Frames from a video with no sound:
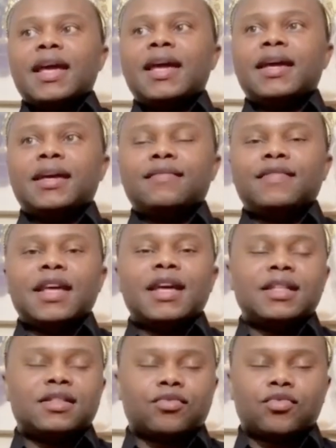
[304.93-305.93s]
And
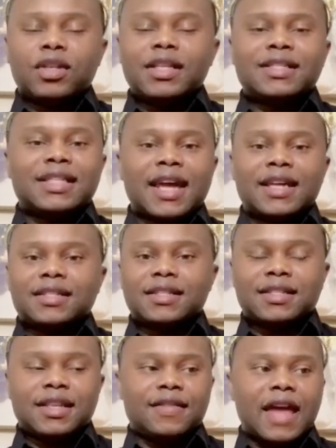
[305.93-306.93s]
it's really sad to
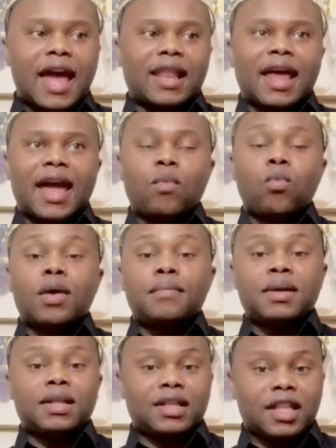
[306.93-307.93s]
see that like one
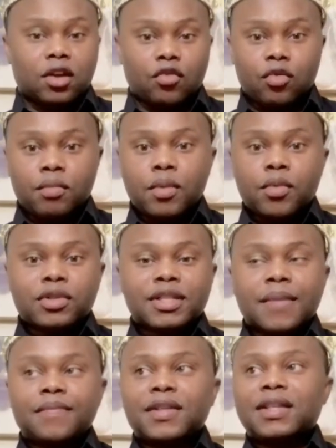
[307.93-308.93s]
minute they can remember
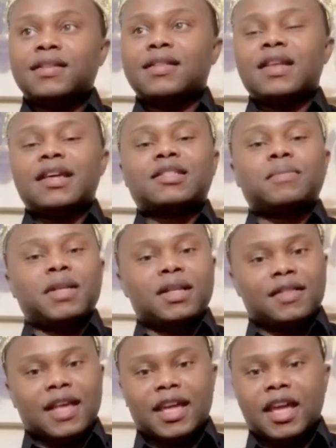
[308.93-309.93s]
something, next
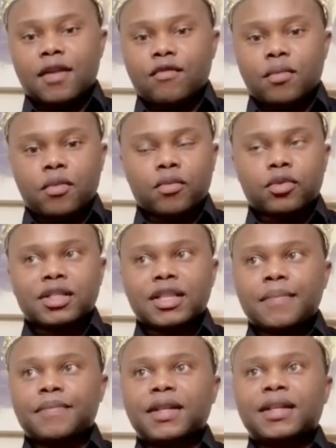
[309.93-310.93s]
minute they can't remember
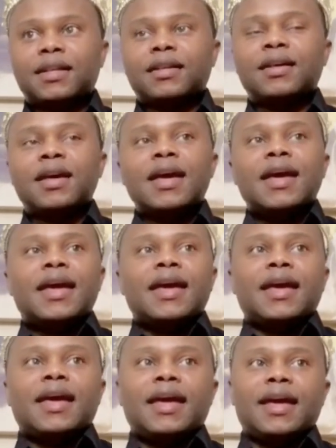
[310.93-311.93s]
something.
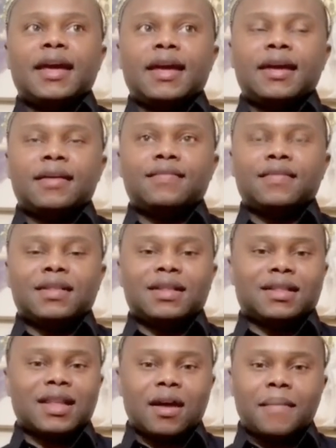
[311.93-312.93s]
And the
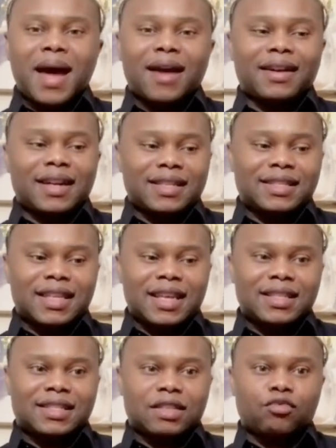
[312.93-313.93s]
thing about it is
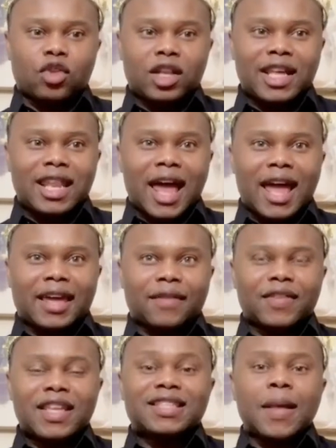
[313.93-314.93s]
it's really like
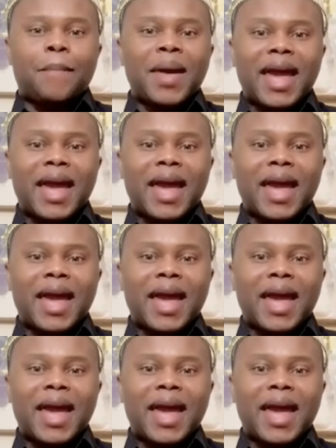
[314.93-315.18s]
it's a